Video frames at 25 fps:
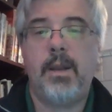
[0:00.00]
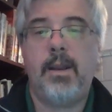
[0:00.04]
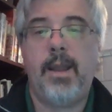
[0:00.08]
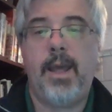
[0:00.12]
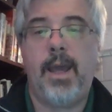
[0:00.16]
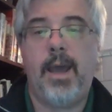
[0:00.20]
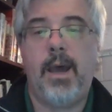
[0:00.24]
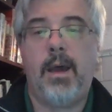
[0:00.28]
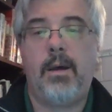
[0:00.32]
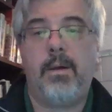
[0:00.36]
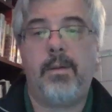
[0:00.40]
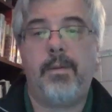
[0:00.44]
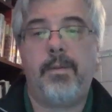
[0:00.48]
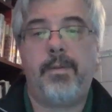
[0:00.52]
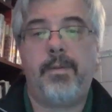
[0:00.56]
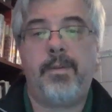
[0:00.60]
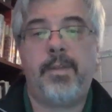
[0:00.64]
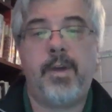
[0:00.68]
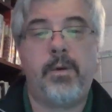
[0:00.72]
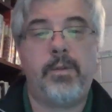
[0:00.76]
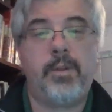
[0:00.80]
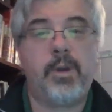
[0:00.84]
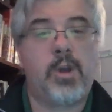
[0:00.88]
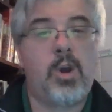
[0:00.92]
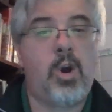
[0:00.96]
Now,
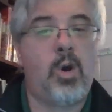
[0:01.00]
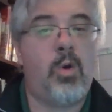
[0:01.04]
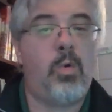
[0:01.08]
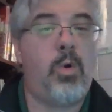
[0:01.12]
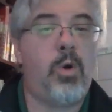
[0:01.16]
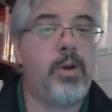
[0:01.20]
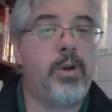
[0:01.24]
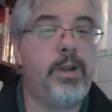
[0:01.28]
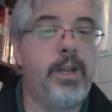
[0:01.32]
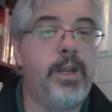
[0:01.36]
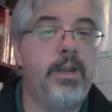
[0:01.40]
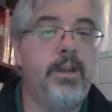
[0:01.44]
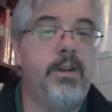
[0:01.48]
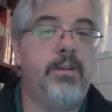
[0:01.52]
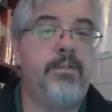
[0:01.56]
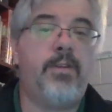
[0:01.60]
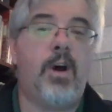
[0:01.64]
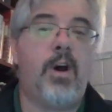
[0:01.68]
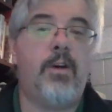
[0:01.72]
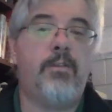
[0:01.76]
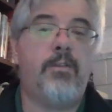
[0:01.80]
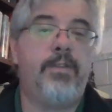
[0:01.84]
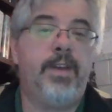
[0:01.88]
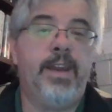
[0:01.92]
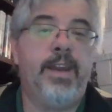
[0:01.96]
though the Cold War didn't
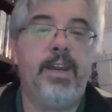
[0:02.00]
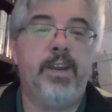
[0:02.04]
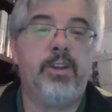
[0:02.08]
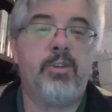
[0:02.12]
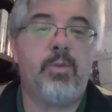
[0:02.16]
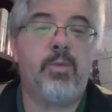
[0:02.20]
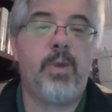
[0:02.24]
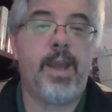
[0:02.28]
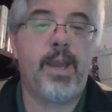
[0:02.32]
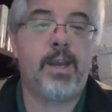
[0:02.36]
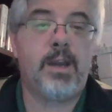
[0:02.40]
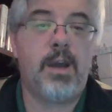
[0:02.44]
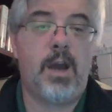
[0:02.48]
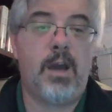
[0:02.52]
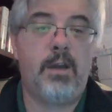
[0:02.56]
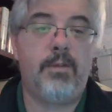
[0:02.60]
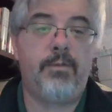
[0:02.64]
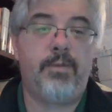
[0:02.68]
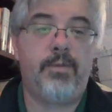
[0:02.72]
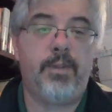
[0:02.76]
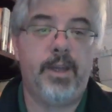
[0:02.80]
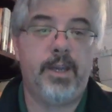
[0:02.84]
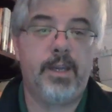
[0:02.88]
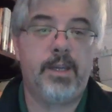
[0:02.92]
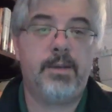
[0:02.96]
involve any direct
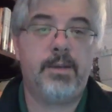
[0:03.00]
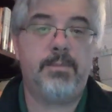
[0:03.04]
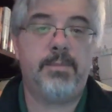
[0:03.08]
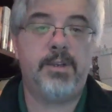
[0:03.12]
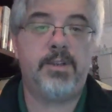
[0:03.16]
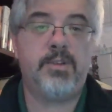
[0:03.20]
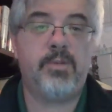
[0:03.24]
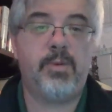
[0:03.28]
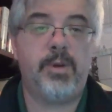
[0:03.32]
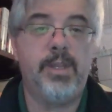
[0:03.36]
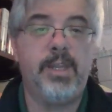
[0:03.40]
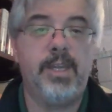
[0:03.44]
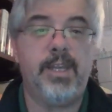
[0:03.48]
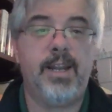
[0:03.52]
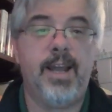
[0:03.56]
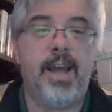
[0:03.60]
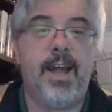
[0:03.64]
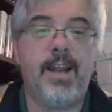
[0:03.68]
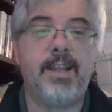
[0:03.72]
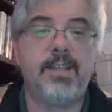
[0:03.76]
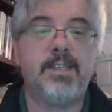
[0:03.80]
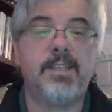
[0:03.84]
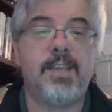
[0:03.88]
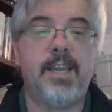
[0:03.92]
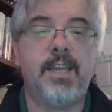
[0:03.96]
conflict between the
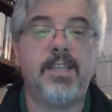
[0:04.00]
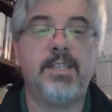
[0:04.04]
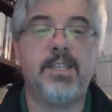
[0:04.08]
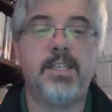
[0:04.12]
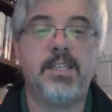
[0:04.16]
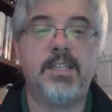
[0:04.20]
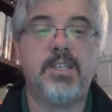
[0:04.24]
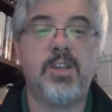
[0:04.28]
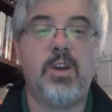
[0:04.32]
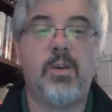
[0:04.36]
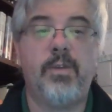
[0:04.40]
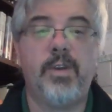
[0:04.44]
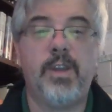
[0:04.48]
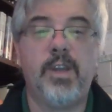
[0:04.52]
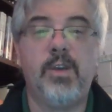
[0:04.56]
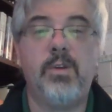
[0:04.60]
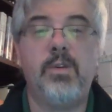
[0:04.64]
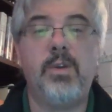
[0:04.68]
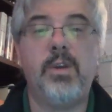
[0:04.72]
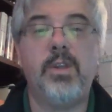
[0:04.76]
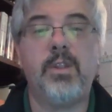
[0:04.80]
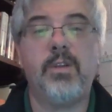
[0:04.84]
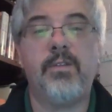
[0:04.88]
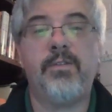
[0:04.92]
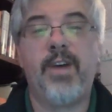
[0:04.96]
United States and the Soviet
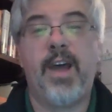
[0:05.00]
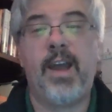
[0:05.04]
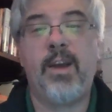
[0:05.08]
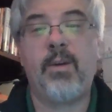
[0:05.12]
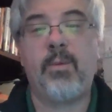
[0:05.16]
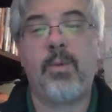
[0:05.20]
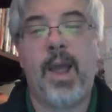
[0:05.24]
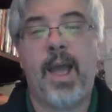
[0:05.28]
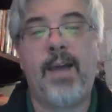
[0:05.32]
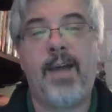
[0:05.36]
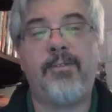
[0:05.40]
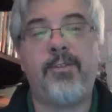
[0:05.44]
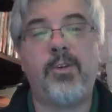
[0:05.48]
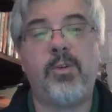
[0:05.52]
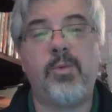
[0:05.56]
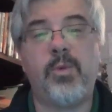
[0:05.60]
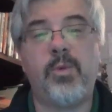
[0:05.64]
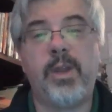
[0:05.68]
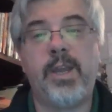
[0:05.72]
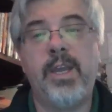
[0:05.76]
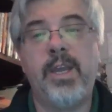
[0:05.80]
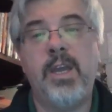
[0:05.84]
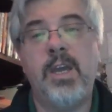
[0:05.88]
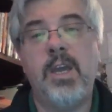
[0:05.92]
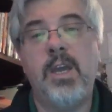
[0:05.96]
Union, the
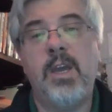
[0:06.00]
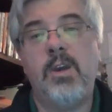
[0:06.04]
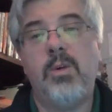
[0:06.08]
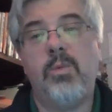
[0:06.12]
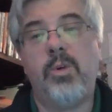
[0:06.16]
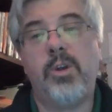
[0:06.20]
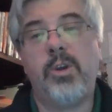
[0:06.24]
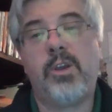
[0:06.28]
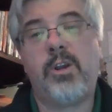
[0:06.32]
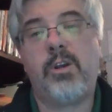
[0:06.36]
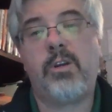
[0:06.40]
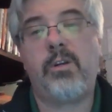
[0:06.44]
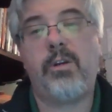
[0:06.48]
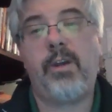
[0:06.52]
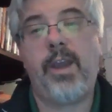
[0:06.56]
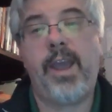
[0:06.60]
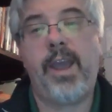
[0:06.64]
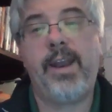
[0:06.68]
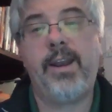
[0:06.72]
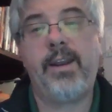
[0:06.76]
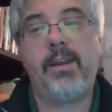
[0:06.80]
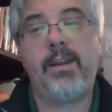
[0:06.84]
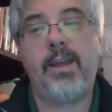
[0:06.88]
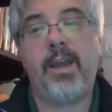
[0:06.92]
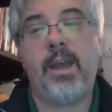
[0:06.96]
rivalry would
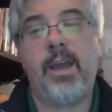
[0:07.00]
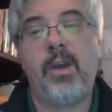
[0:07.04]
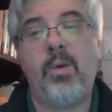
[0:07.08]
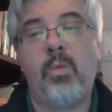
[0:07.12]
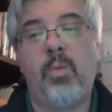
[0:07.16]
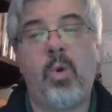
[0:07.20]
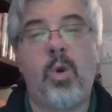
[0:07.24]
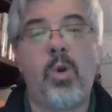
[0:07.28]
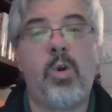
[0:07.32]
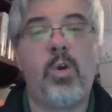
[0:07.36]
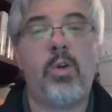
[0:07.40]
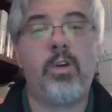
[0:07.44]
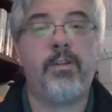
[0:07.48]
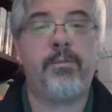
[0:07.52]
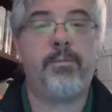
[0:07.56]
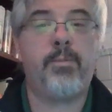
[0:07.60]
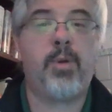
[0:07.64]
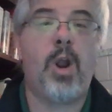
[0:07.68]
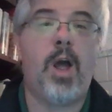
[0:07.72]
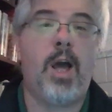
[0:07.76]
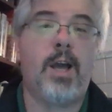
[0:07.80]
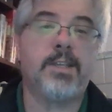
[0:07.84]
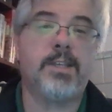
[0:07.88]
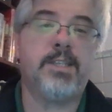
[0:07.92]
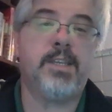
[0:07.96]
create a world of
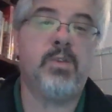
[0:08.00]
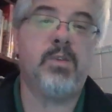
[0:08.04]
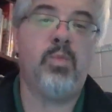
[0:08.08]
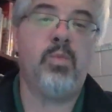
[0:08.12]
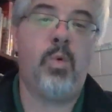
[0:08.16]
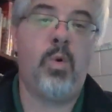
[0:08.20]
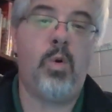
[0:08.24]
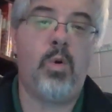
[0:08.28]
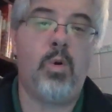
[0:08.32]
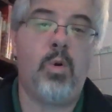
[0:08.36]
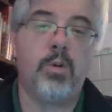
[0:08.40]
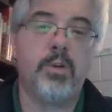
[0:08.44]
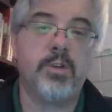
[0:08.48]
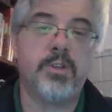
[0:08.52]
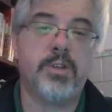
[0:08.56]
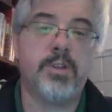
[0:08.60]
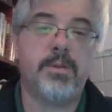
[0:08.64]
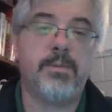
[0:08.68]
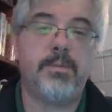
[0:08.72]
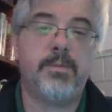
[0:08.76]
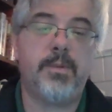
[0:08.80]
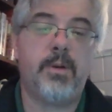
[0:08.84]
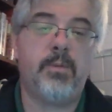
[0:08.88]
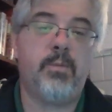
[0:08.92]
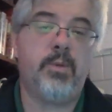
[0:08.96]
proxy
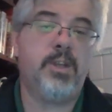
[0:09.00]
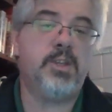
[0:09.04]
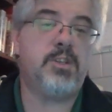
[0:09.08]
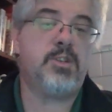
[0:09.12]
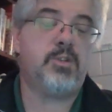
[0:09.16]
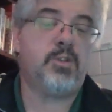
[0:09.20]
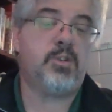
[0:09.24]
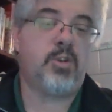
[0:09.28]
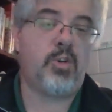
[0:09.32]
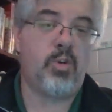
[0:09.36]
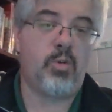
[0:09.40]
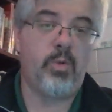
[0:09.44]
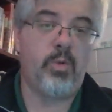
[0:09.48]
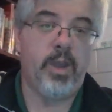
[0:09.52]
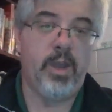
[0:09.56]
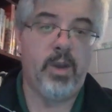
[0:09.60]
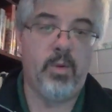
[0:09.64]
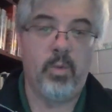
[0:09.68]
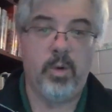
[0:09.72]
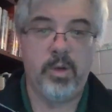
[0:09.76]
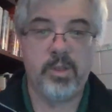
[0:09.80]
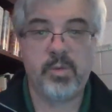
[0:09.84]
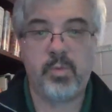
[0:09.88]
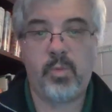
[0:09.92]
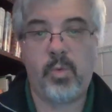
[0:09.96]
wars, of which Korea
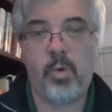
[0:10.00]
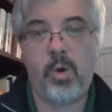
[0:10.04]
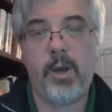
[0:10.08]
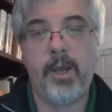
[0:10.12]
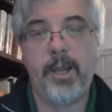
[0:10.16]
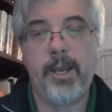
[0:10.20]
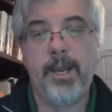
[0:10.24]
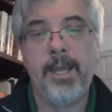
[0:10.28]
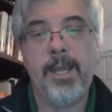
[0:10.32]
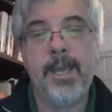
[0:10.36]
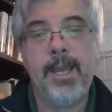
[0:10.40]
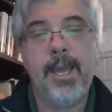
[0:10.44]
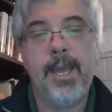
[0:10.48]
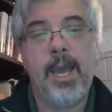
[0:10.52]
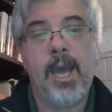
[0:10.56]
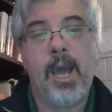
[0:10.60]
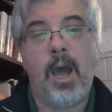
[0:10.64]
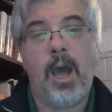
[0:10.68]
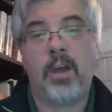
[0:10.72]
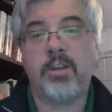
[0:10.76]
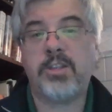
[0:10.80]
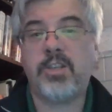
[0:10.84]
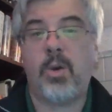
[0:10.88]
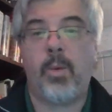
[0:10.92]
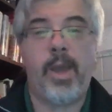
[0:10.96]
was one.
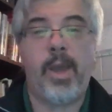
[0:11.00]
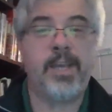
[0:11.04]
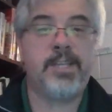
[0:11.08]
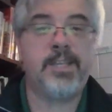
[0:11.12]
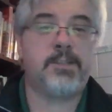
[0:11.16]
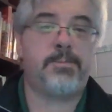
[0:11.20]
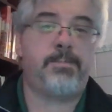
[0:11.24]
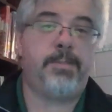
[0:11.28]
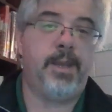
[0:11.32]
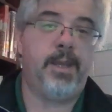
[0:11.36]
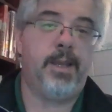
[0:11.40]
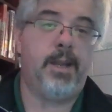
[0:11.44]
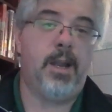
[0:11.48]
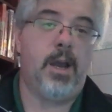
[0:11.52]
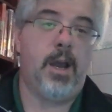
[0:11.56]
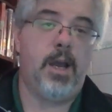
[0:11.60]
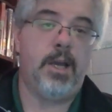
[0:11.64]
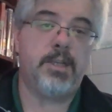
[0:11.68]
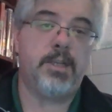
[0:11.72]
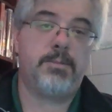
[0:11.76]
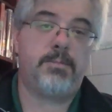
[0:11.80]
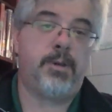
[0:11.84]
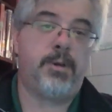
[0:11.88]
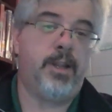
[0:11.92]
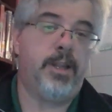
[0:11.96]
Also,
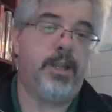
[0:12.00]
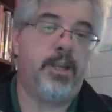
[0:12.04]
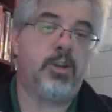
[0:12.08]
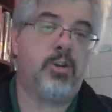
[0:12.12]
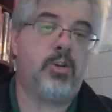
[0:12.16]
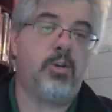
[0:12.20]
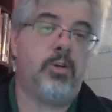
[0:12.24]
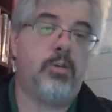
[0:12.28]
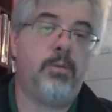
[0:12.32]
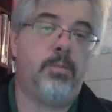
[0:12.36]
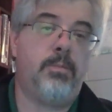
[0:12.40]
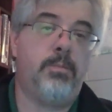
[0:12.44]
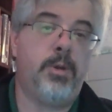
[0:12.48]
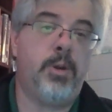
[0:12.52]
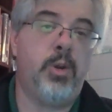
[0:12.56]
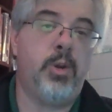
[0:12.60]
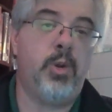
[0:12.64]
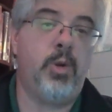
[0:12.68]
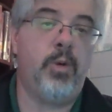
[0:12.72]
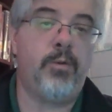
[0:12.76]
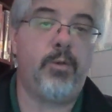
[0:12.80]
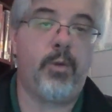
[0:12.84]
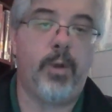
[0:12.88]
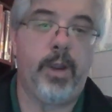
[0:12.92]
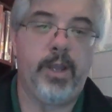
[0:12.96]
espionage, political
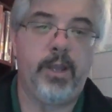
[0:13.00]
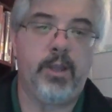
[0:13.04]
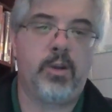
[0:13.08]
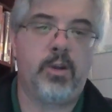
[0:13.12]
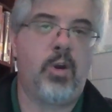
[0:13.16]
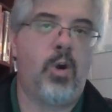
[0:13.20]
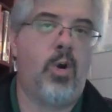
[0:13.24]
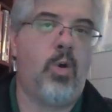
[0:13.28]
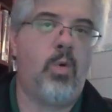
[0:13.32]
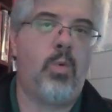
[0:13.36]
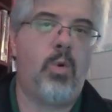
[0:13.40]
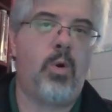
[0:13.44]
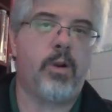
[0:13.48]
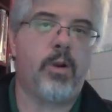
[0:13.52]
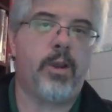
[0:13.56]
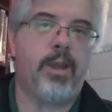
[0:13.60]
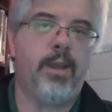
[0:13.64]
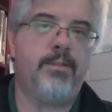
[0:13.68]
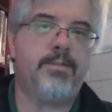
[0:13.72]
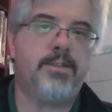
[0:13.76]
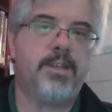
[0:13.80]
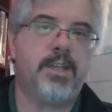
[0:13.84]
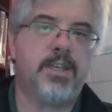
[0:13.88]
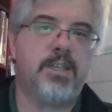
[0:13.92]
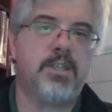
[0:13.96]
maneuvering. The Cold War
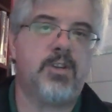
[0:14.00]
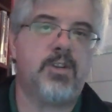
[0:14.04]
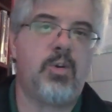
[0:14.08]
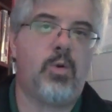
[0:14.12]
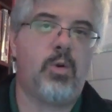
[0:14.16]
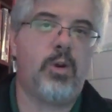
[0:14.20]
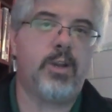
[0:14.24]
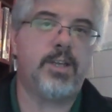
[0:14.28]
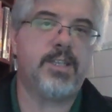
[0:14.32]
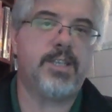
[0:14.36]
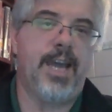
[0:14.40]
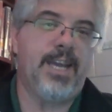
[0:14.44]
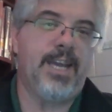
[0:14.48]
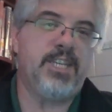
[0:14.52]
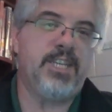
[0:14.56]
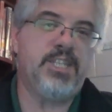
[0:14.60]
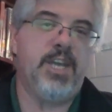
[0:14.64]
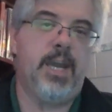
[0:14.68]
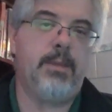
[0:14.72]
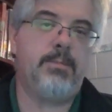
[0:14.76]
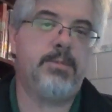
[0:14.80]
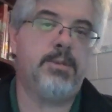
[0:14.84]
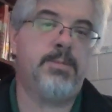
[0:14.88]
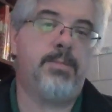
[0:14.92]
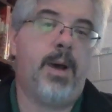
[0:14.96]
gives us stories like
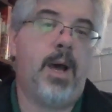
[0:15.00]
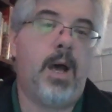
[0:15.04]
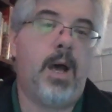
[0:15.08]
James